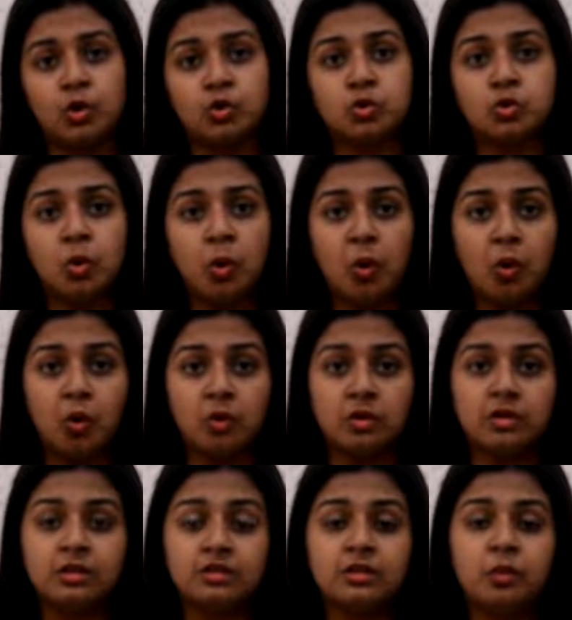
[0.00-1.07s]

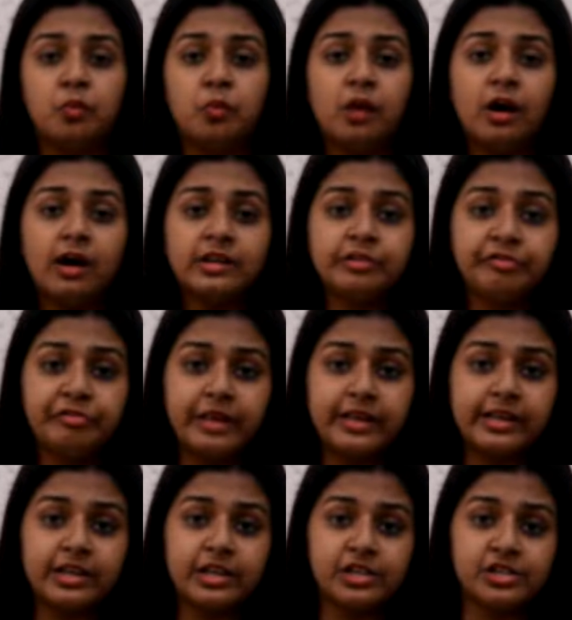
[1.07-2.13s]
Though the word
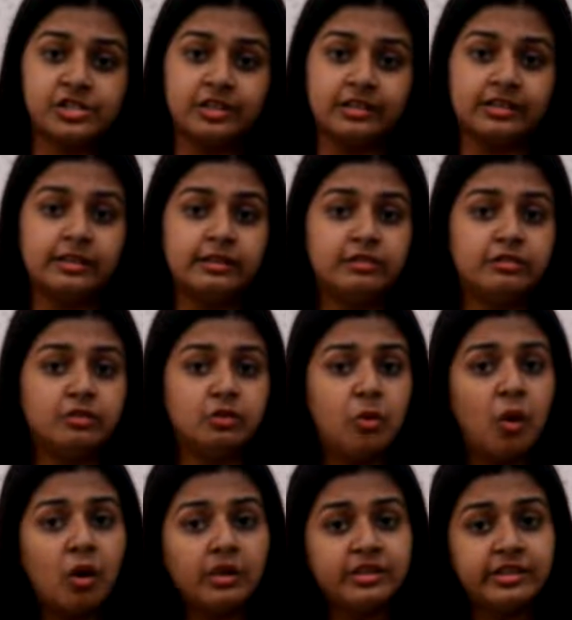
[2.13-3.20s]
federation is
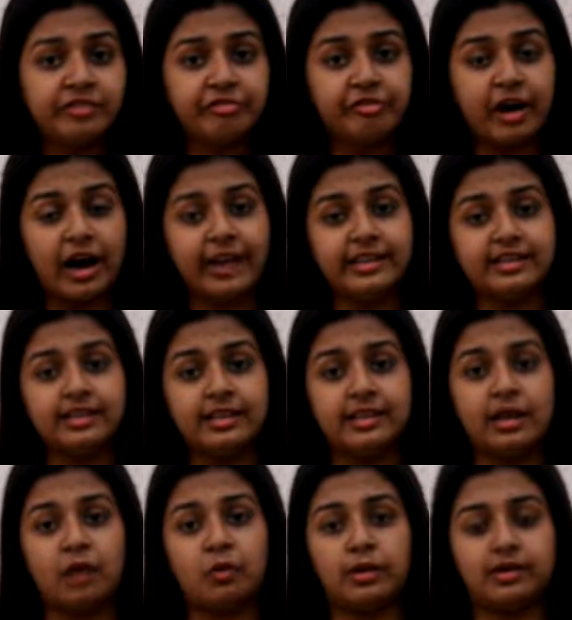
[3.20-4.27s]
not defined
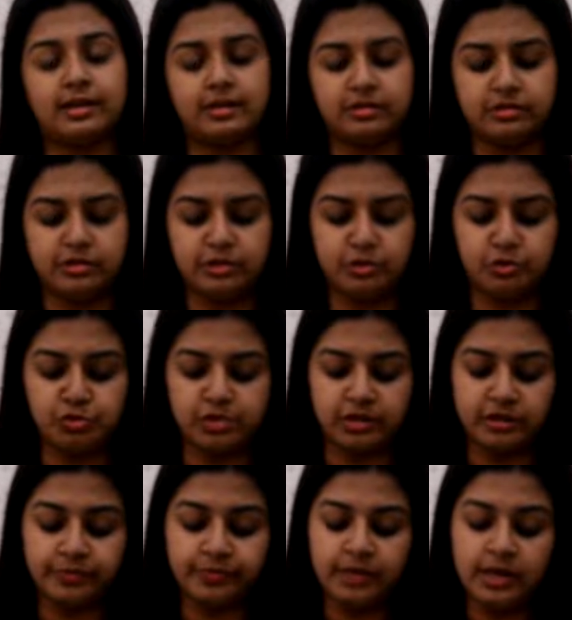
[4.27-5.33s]
in our
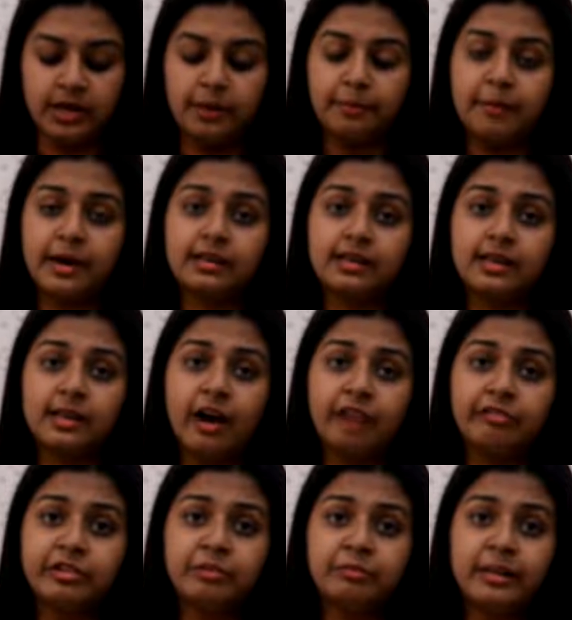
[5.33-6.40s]
constitution, but the
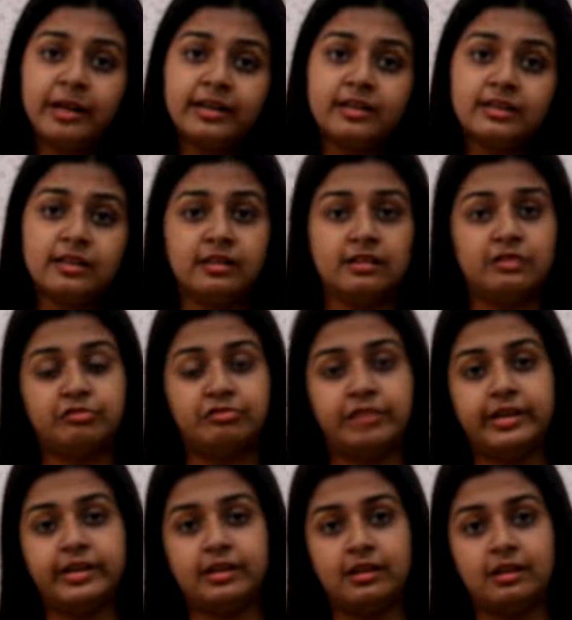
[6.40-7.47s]
government is
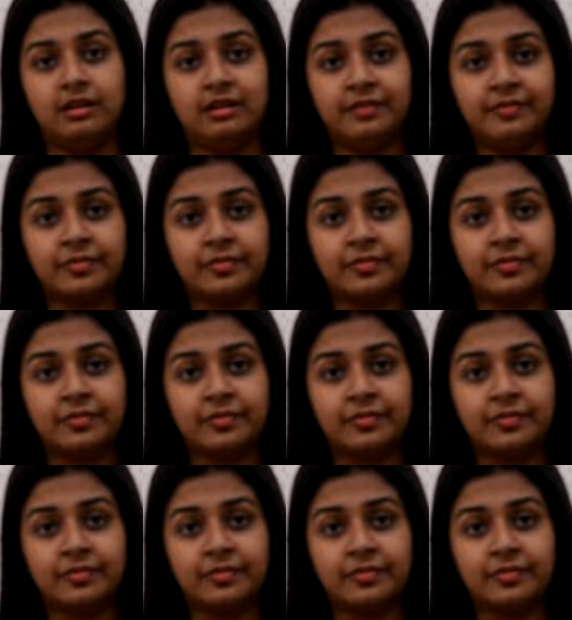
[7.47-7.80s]
federal.